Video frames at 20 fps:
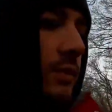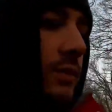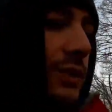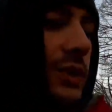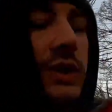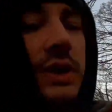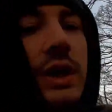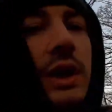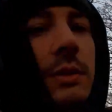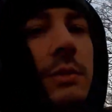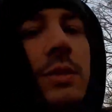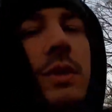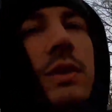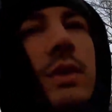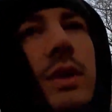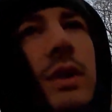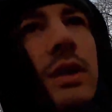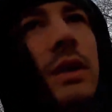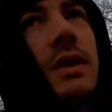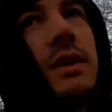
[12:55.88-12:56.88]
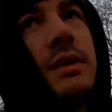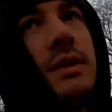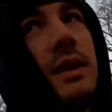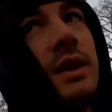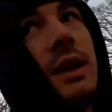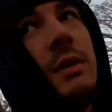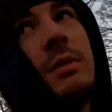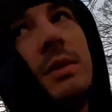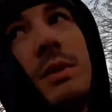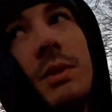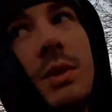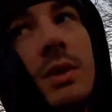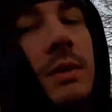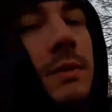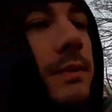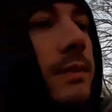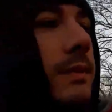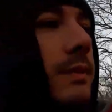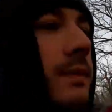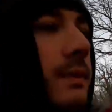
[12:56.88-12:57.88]
which I preferred because it kept me
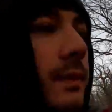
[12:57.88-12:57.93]
warm.